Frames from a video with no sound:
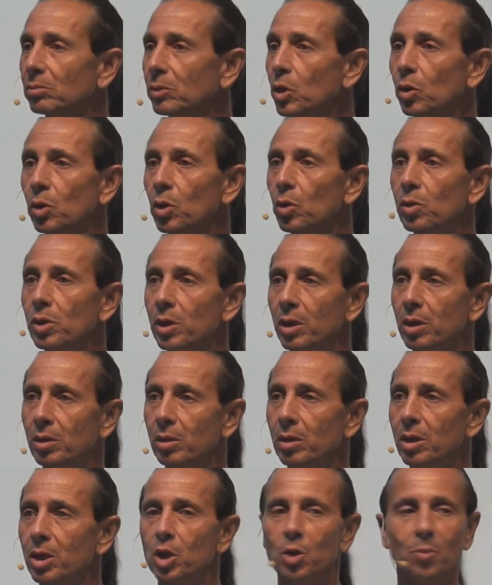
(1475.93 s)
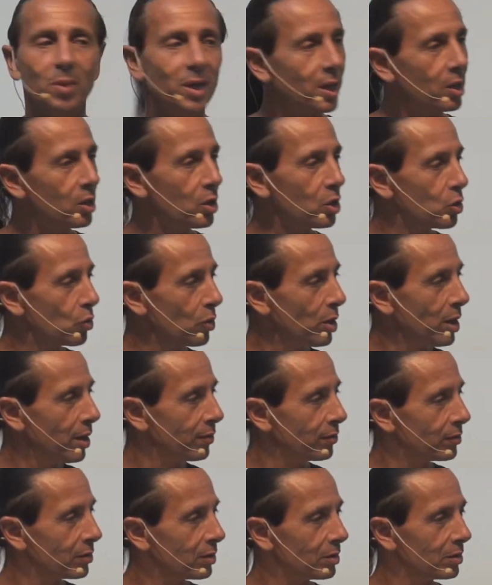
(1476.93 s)
You lose it. You begin to
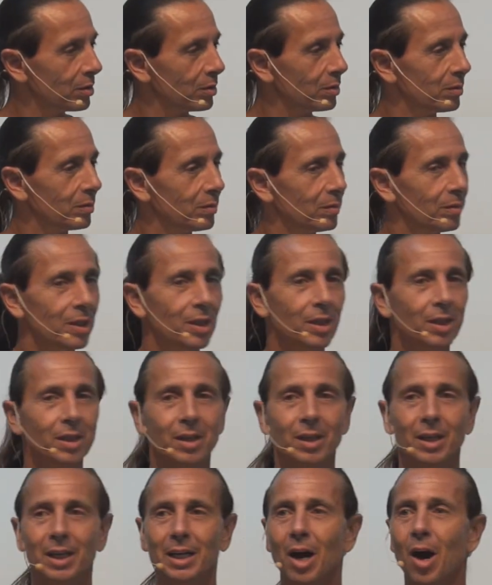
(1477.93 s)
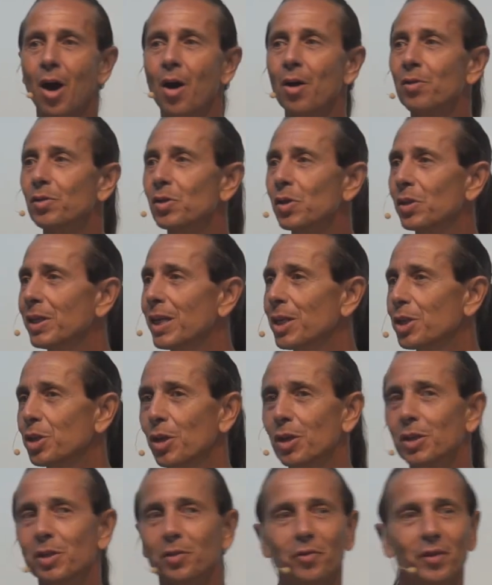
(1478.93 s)
drift. All of a sudden, that
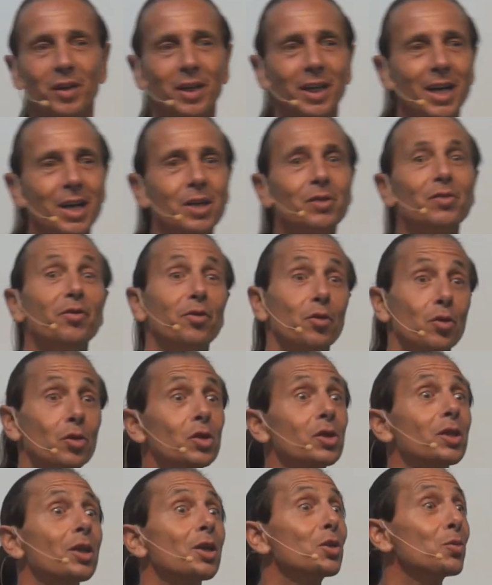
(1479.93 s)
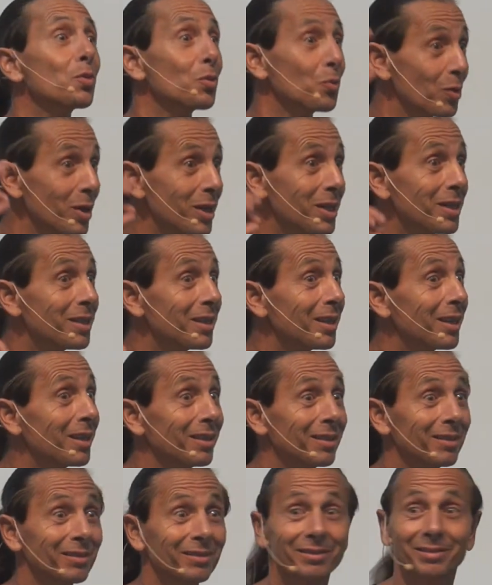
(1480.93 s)
justification first starts with
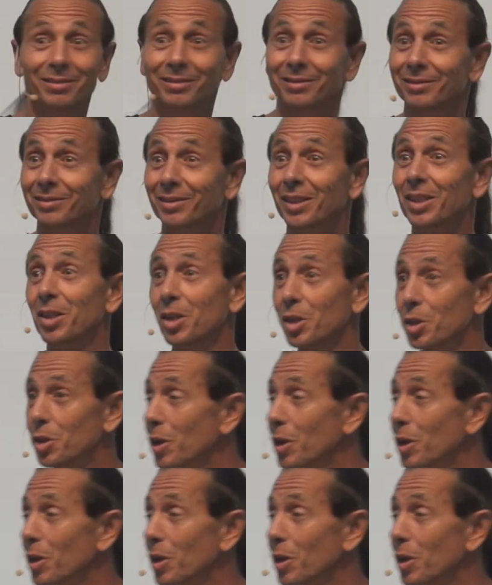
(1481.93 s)
reasoning. Then the